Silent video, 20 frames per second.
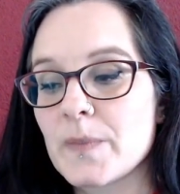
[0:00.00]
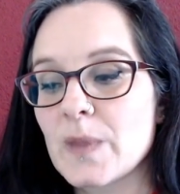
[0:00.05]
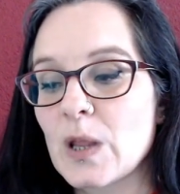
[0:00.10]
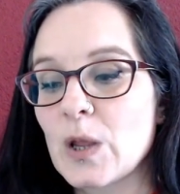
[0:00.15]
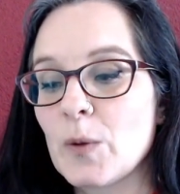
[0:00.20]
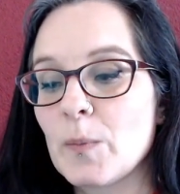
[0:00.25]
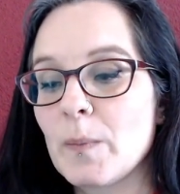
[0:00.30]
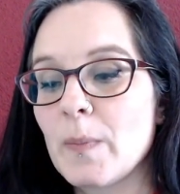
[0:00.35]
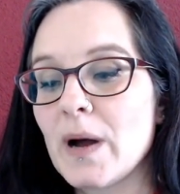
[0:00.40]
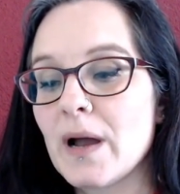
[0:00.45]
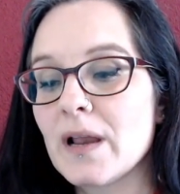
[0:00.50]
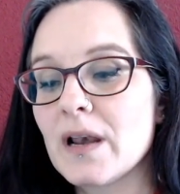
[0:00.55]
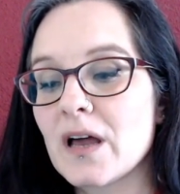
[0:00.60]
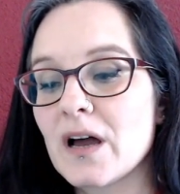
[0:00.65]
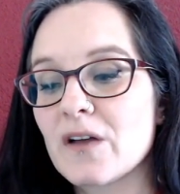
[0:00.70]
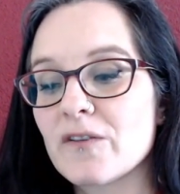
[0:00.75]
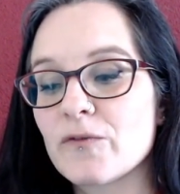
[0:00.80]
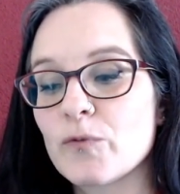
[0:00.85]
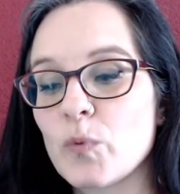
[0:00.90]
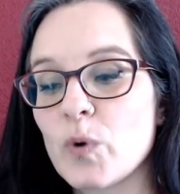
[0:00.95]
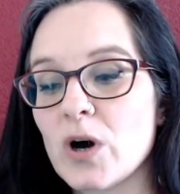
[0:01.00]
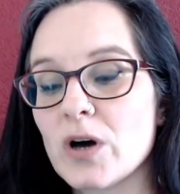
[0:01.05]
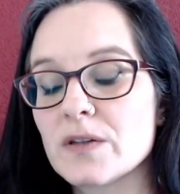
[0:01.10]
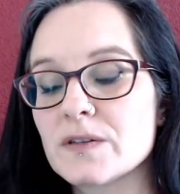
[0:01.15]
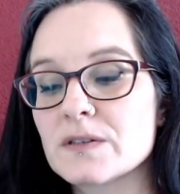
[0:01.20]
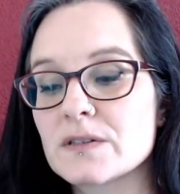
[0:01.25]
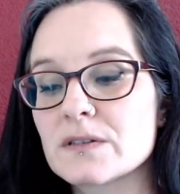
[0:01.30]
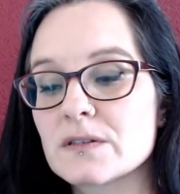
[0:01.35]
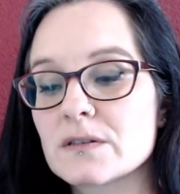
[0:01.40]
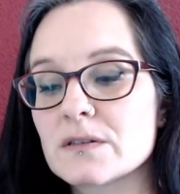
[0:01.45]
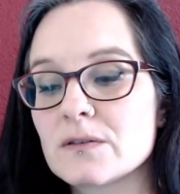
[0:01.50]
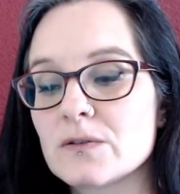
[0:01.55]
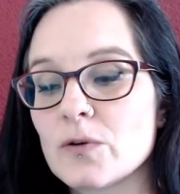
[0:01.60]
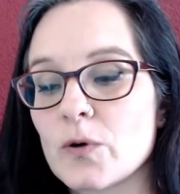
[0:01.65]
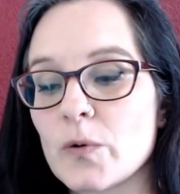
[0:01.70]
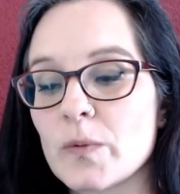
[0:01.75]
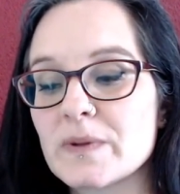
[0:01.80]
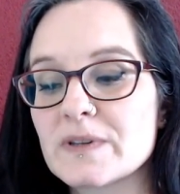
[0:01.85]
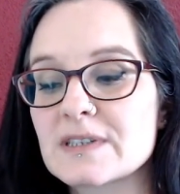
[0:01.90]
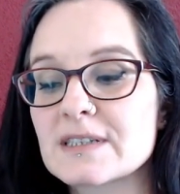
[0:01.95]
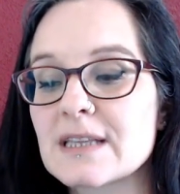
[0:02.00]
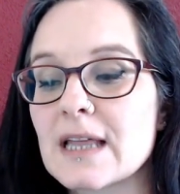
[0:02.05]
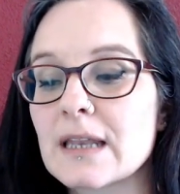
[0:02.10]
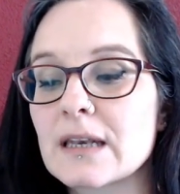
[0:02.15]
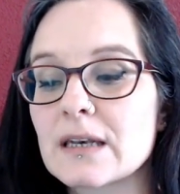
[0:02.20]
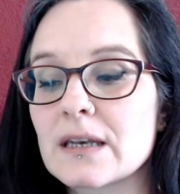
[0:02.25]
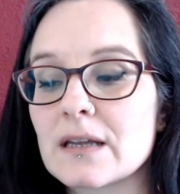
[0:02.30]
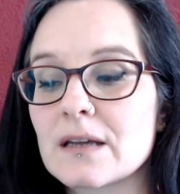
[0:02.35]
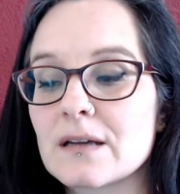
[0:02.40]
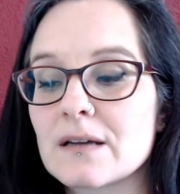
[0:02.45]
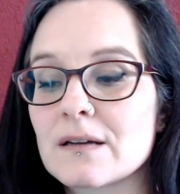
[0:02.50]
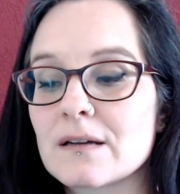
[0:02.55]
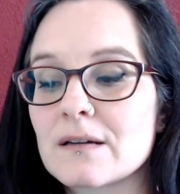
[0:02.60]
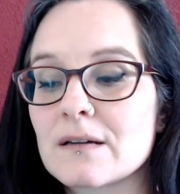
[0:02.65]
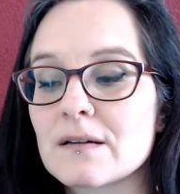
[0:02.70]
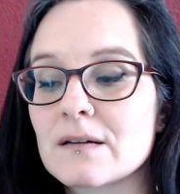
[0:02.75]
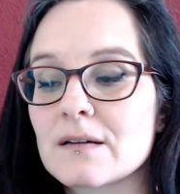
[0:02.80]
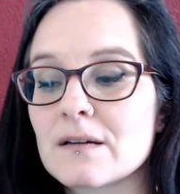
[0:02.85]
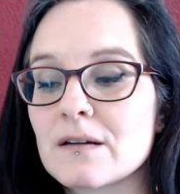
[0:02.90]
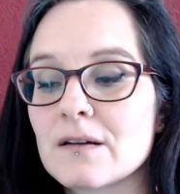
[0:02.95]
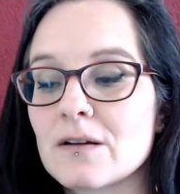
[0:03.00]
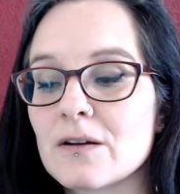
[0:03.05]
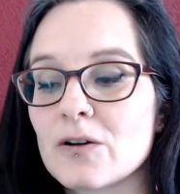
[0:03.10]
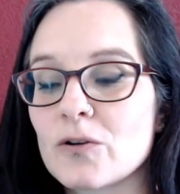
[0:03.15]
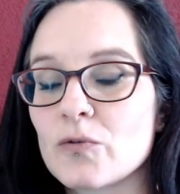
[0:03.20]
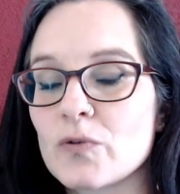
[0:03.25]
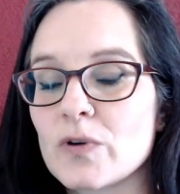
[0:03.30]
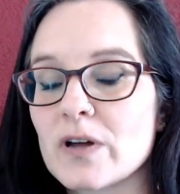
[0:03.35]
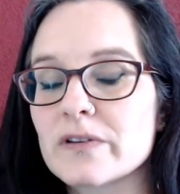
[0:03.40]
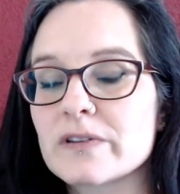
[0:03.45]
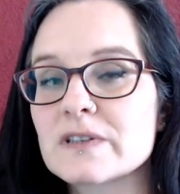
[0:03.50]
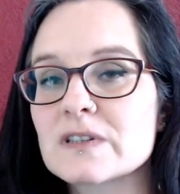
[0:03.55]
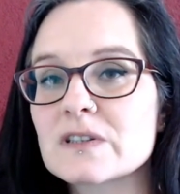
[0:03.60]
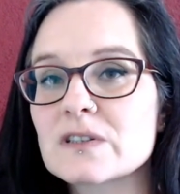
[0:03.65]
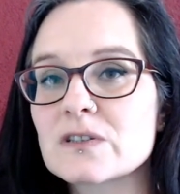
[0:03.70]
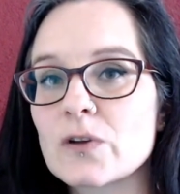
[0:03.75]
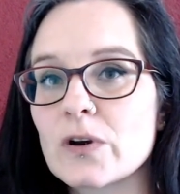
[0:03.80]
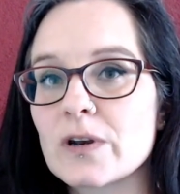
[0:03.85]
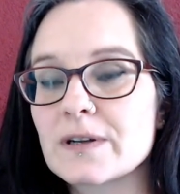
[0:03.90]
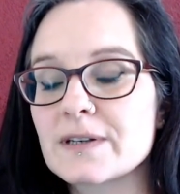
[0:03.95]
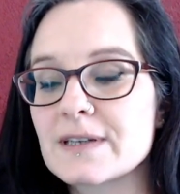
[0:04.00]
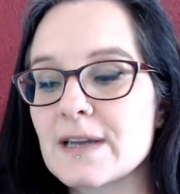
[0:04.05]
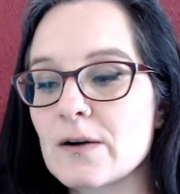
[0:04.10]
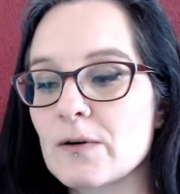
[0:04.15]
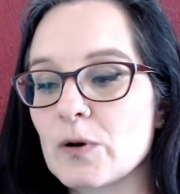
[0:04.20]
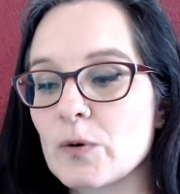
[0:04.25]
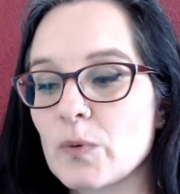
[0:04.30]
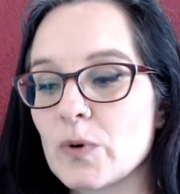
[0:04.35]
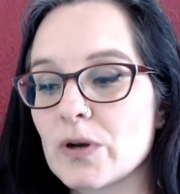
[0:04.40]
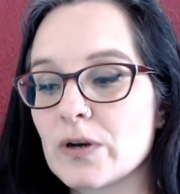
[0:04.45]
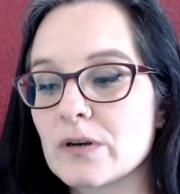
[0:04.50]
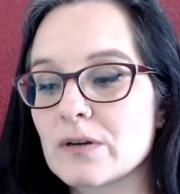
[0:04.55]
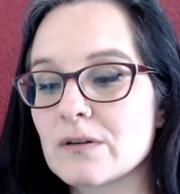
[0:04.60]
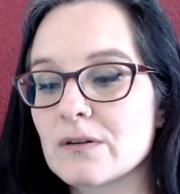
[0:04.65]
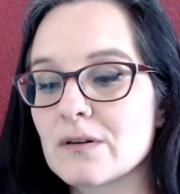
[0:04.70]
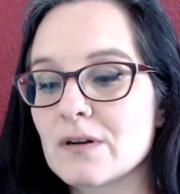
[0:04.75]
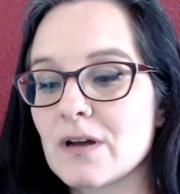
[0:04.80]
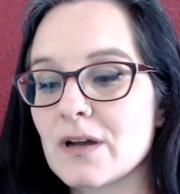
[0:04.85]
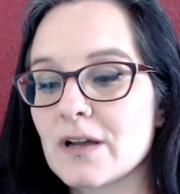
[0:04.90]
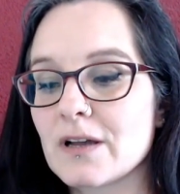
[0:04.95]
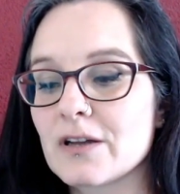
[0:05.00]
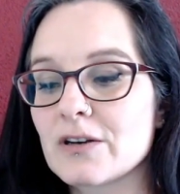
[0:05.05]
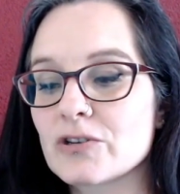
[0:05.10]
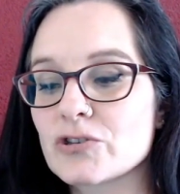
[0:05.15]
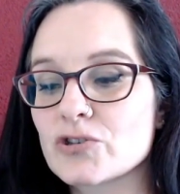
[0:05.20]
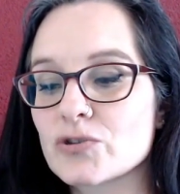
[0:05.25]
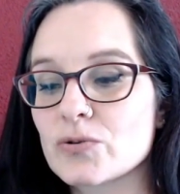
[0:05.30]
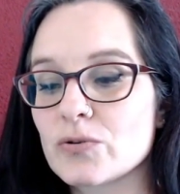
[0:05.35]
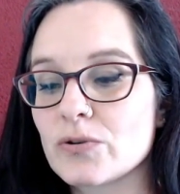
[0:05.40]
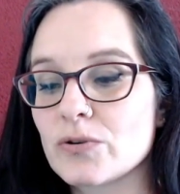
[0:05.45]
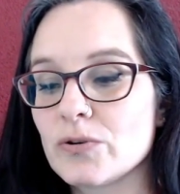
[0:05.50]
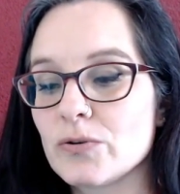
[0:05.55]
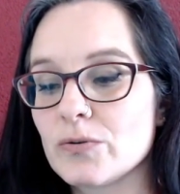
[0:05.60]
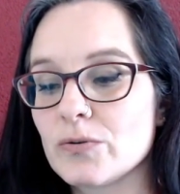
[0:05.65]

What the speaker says: My life was, notwithstanding, a rather solitary one, I can assure you.